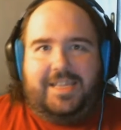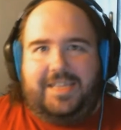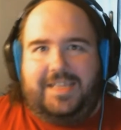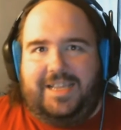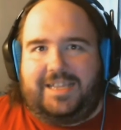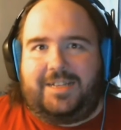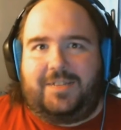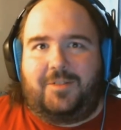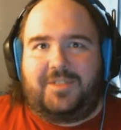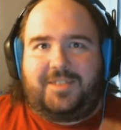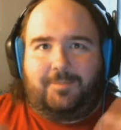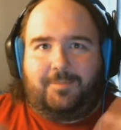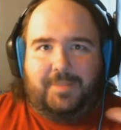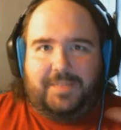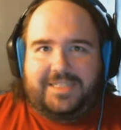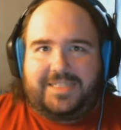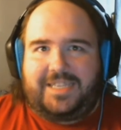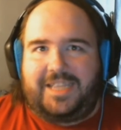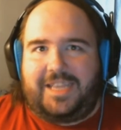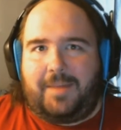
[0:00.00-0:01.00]
I know it's a bit
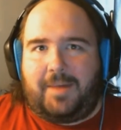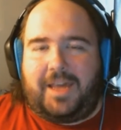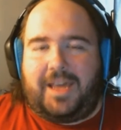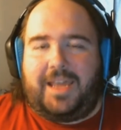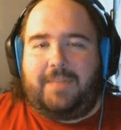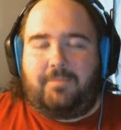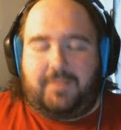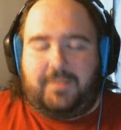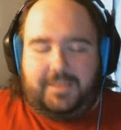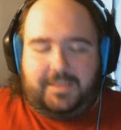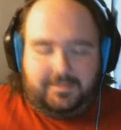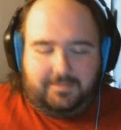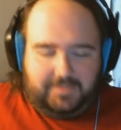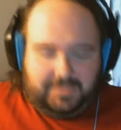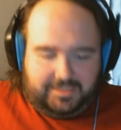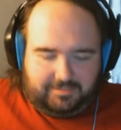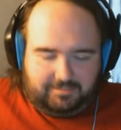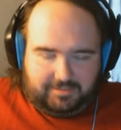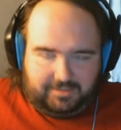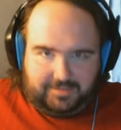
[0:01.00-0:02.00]
TMI, but but,
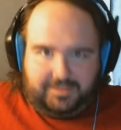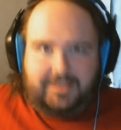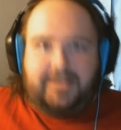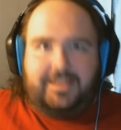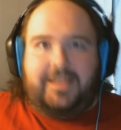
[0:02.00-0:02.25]
but it,